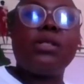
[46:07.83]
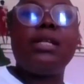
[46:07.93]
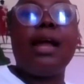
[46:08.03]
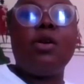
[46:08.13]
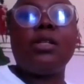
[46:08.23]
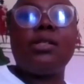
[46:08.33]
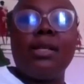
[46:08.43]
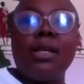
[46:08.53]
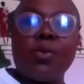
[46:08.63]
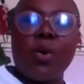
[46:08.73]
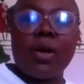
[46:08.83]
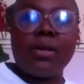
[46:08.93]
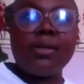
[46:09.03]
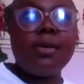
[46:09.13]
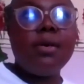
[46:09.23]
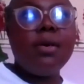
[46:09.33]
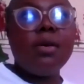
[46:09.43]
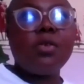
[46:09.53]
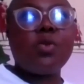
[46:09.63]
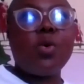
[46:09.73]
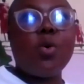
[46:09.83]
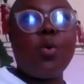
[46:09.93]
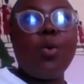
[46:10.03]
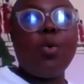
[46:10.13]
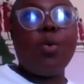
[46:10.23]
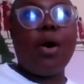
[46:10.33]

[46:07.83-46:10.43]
they are not seen as workers. So